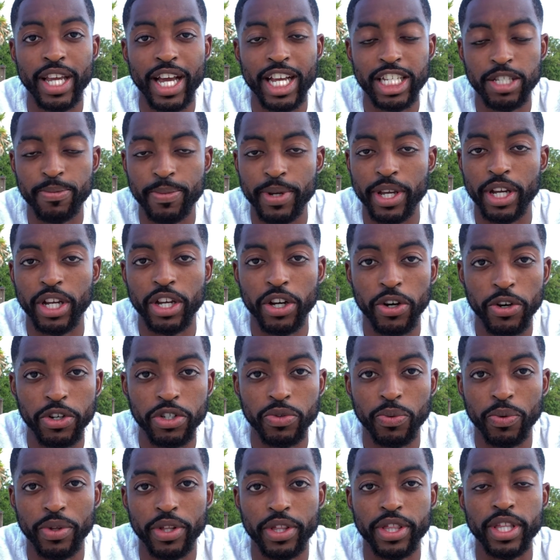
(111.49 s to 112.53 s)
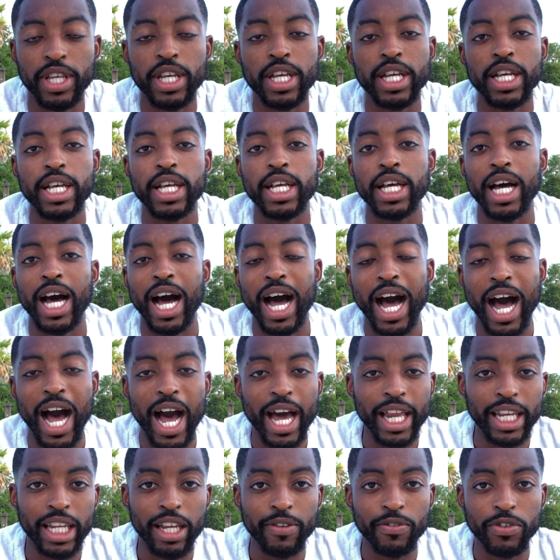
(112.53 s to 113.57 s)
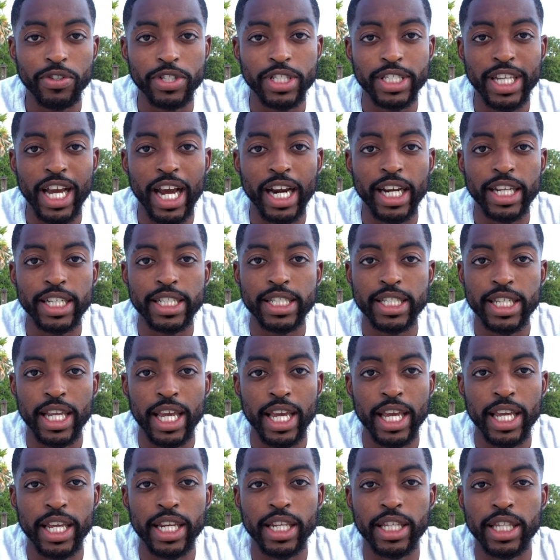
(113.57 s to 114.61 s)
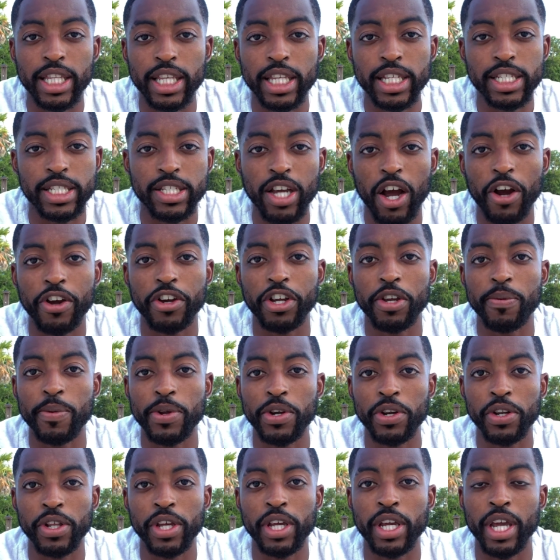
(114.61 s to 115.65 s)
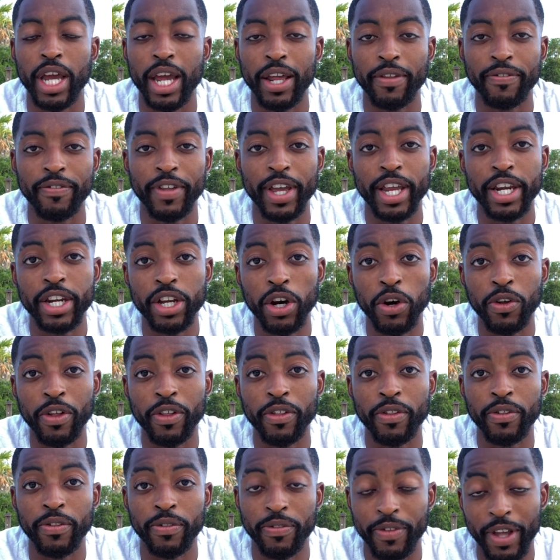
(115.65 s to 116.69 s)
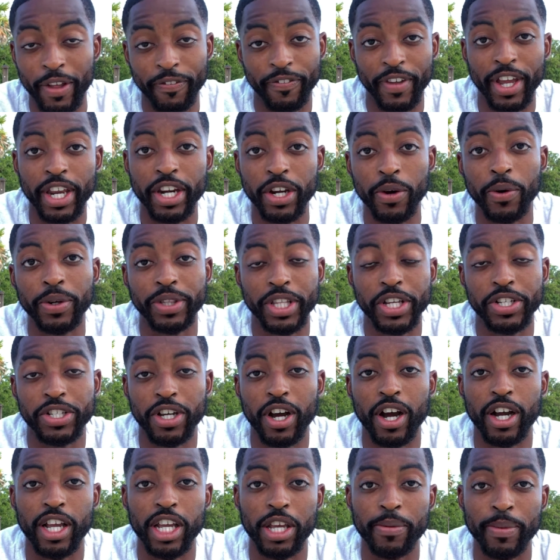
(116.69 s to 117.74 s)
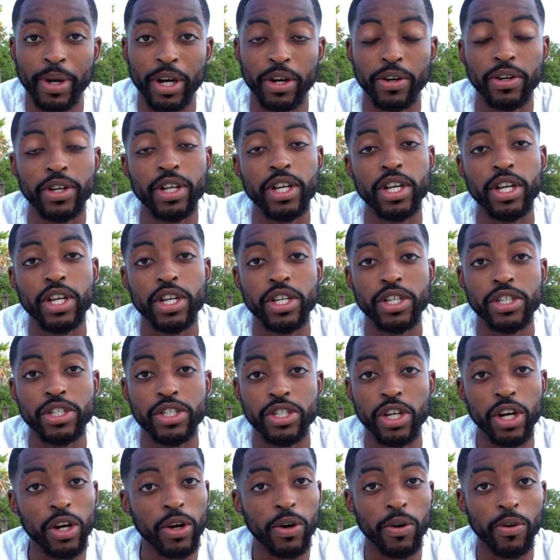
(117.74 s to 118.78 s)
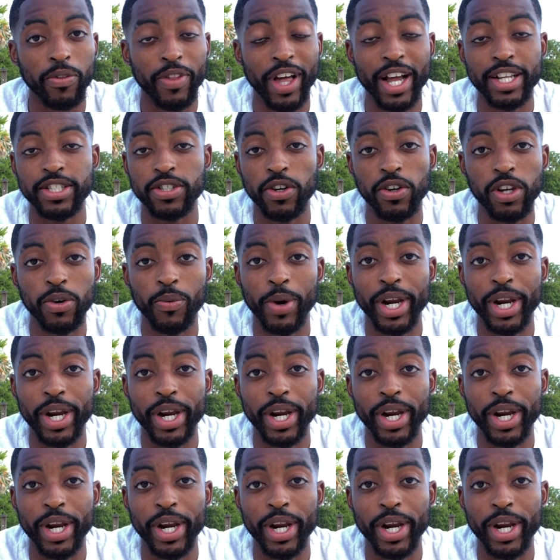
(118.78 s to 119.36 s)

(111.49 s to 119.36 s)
It has to be a coach with high level status in the soccer community, and they know what they're talking about. So that's the only